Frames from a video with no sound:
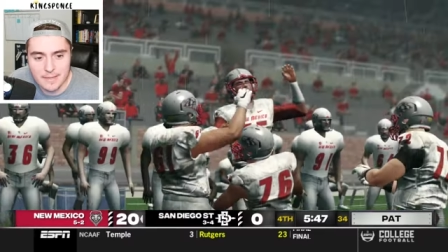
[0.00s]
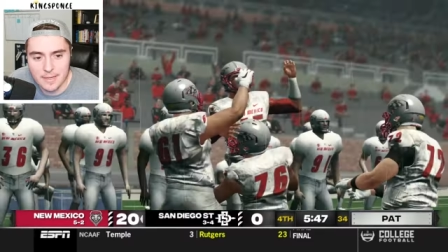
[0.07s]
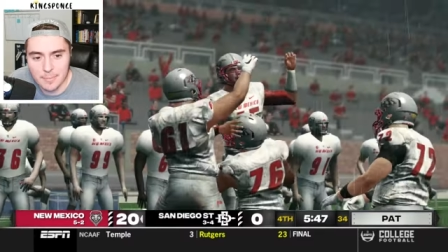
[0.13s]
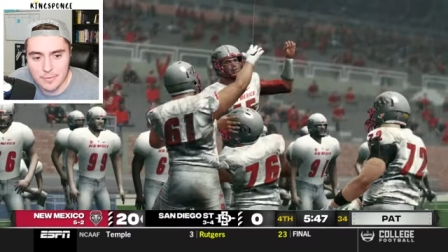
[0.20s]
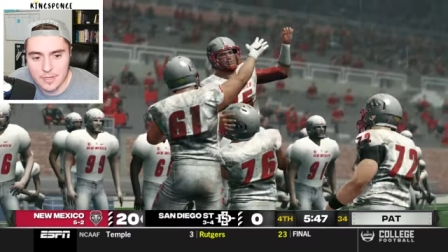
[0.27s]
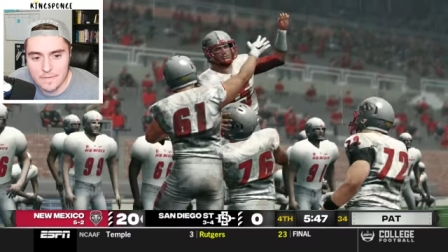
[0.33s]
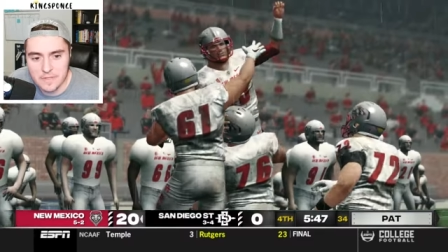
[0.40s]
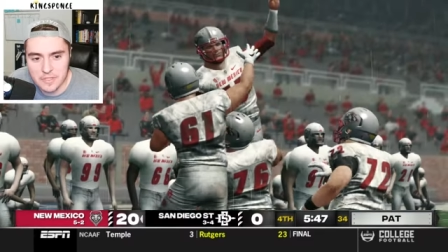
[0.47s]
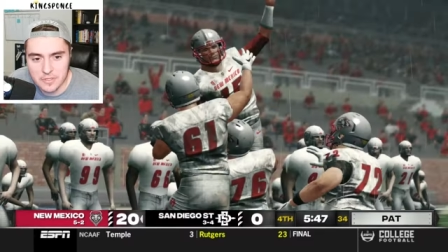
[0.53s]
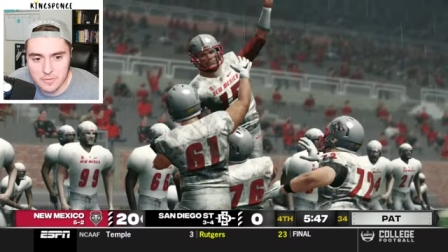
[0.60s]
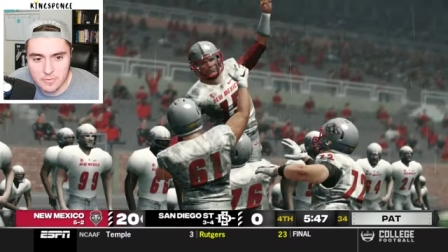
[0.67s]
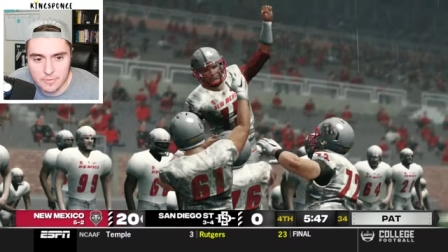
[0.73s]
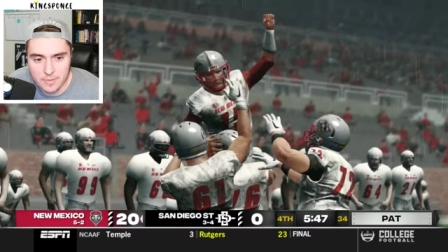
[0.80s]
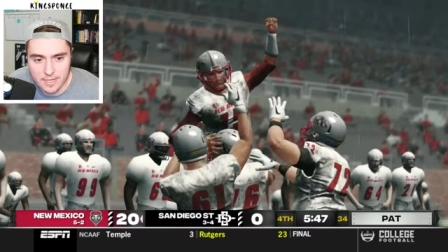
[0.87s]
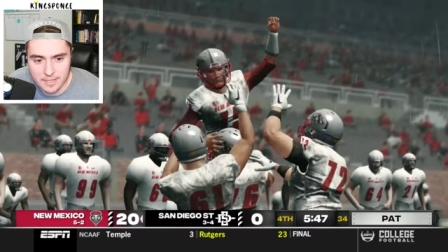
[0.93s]
a previous
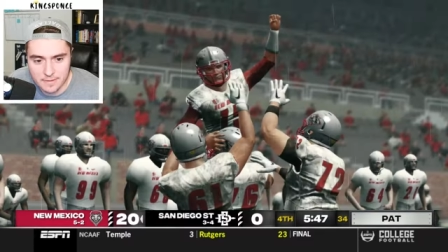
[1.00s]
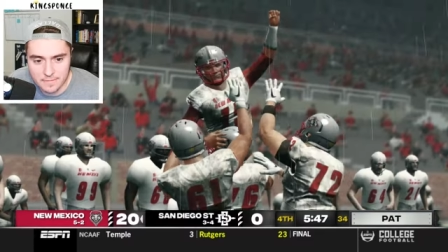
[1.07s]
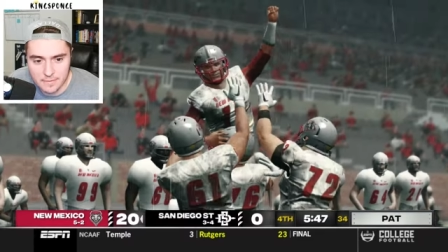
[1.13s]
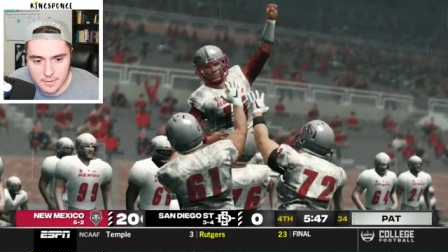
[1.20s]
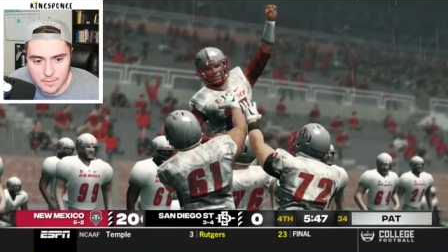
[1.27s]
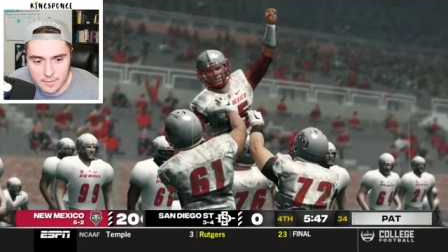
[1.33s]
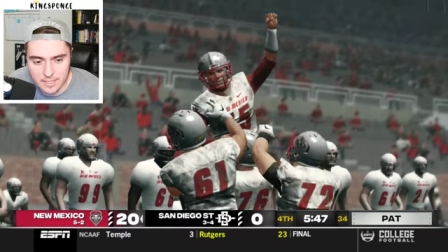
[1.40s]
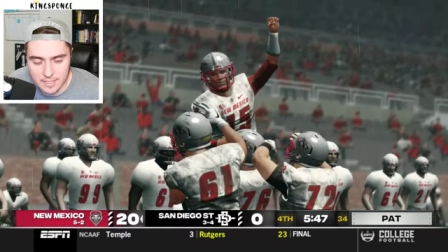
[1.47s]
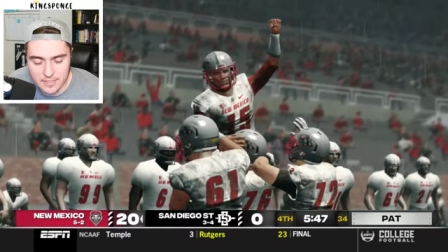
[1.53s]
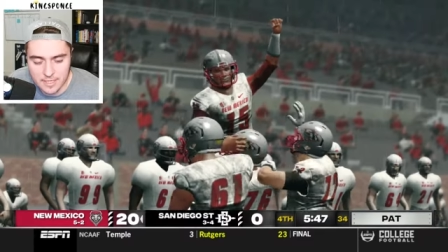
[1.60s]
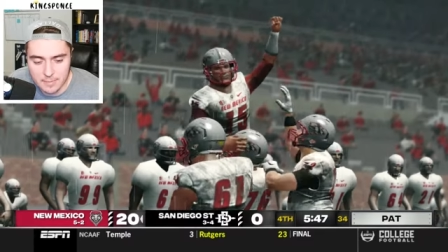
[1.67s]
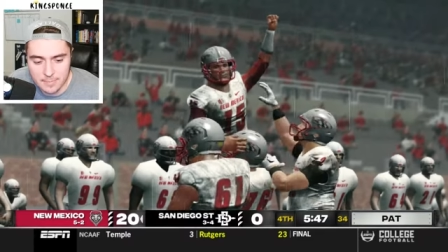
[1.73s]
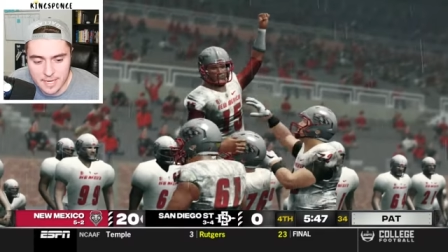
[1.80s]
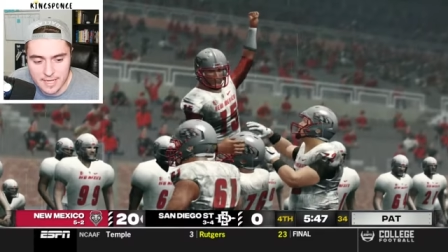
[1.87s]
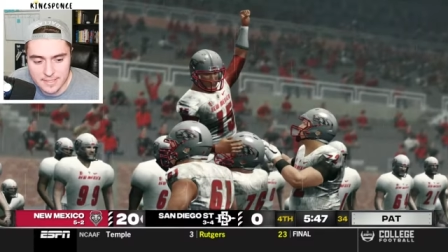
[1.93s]
school record for
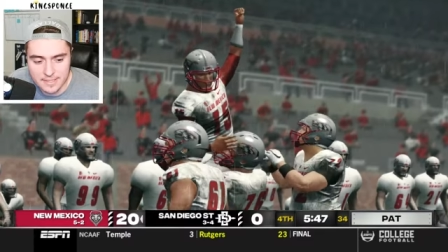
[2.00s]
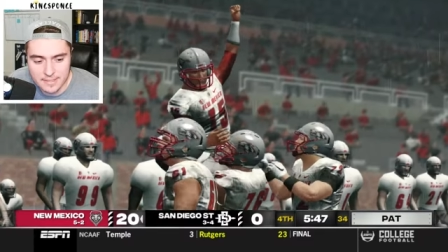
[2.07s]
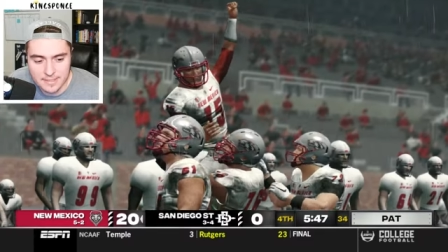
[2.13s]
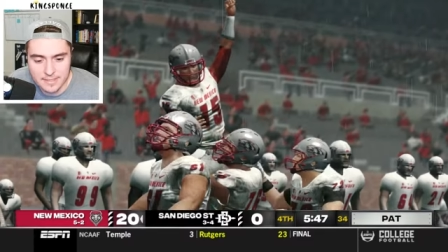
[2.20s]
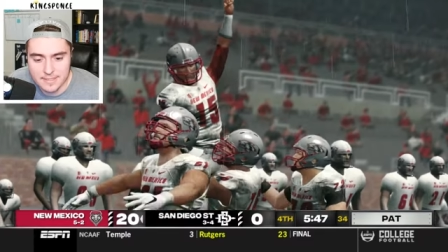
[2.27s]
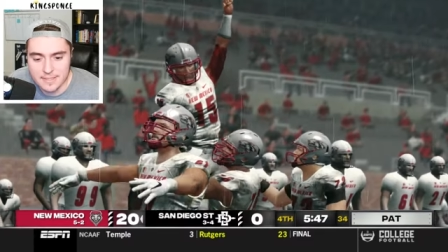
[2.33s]
touchdown passes in a